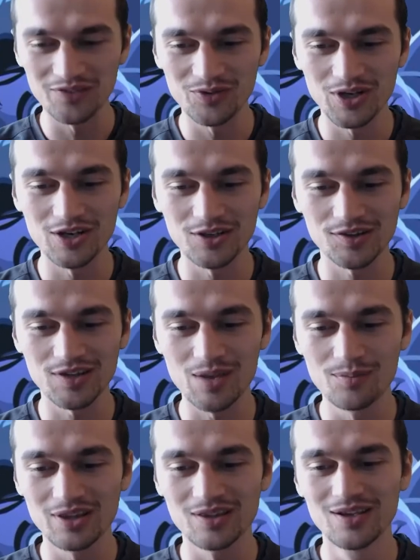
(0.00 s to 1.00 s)
hour stream,
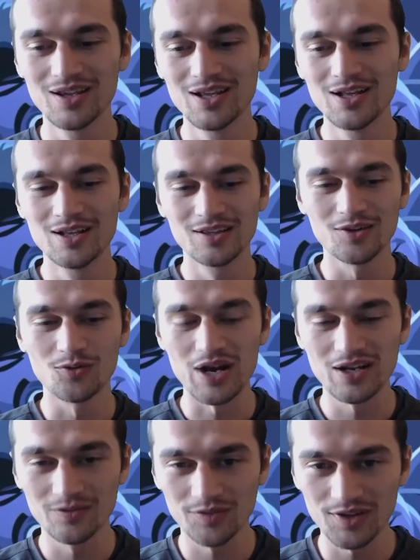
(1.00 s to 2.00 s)
but the
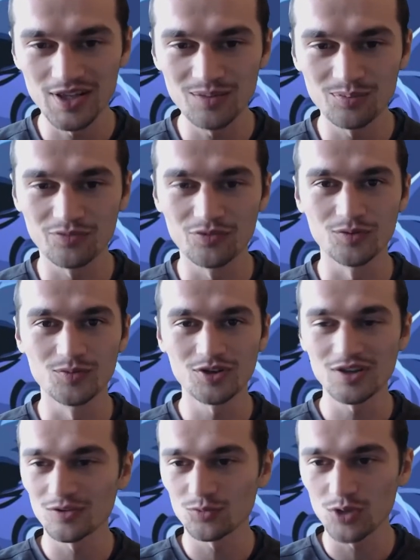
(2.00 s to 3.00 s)
lack of sleep for more
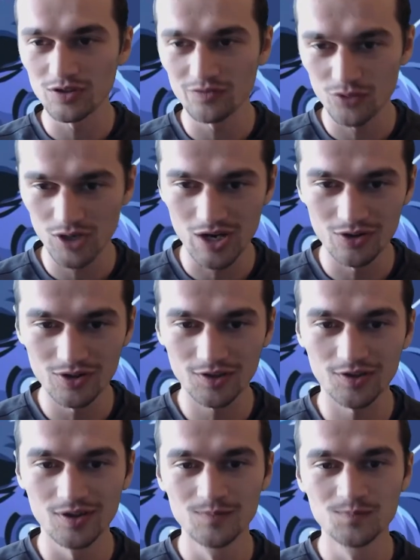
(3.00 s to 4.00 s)
than twenty-four
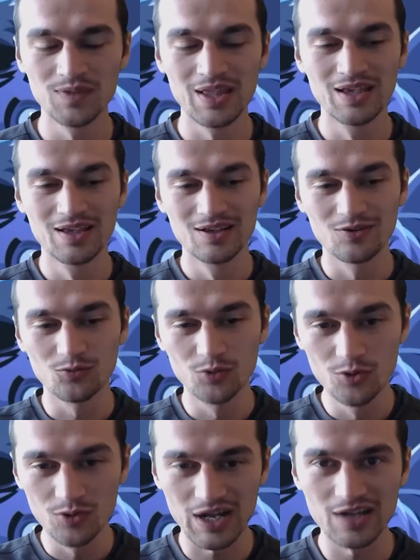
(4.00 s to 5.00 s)
hours
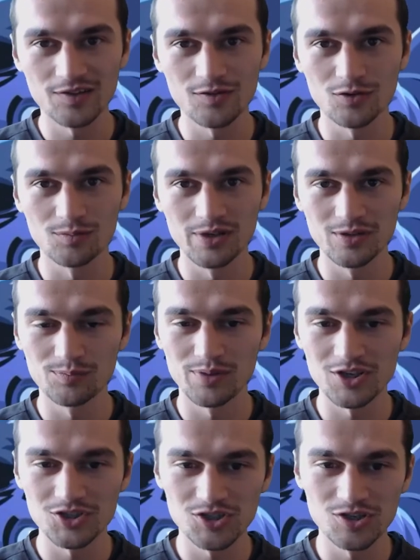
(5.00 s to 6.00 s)
will rise your blood
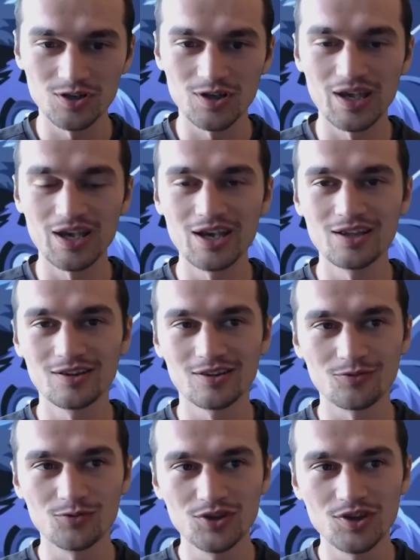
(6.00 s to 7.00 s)
pressure, and
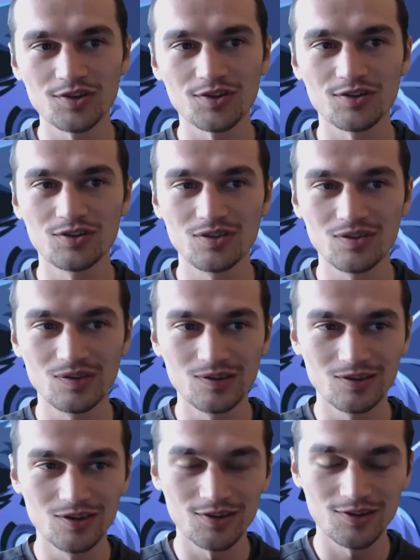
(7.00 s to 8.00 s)
with this,
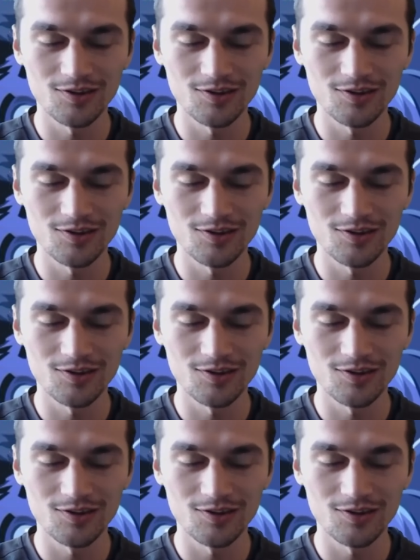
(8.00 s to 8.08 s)
this